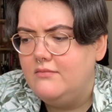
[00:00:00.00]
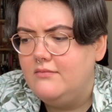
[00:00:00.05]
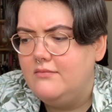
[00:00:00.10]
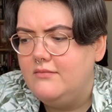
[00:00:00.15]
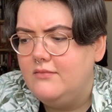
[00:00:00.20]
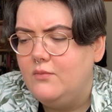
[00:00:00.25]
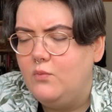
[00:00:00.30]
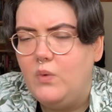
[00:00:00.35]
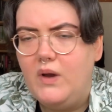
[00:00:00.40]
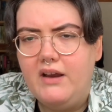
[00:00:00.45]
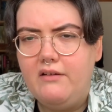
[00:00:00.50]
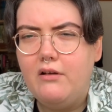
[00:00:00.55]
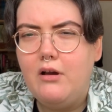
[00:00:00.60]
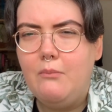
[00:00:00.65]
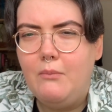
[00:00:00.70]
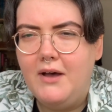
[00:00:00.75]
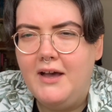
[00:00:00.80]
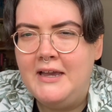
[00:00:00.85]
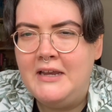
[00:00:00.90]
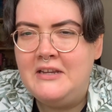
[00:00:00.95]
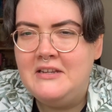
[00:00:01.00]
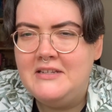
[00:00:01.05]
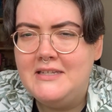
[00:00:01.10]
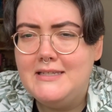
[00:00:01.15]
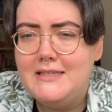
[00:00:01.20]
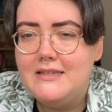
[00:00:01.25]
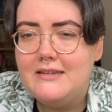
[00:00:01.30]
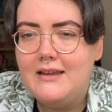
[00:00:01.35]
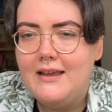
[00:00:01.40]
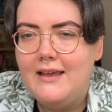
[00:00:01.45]
where our
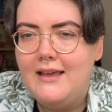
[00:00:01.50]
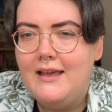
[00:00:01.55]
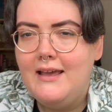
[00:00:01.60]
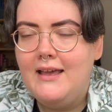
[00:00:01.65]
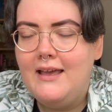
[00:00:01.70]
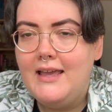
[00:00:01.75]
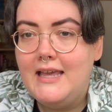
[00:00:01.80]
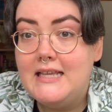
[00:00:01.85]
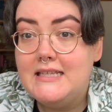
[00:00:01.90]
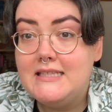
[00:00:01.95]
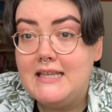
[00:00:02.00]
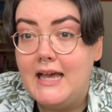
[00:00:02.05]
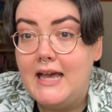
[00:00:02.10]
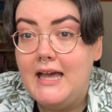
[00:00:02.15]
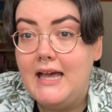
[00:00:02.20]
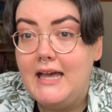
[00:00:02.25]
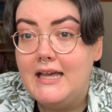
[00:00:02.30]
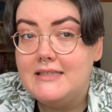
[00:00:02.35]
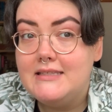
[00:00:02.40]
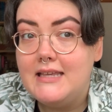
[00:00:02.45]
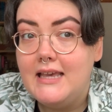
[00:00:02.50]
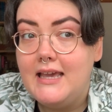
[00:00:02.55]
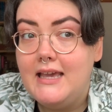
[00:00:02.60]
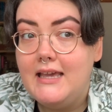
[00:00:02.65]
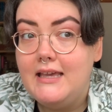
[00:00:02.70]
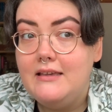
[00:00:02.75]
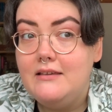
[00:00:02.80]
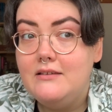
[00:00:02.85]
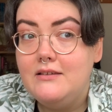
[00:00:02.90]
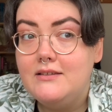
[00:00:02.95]
mind is at as
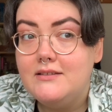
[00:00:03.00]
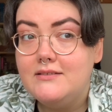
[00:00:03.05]
a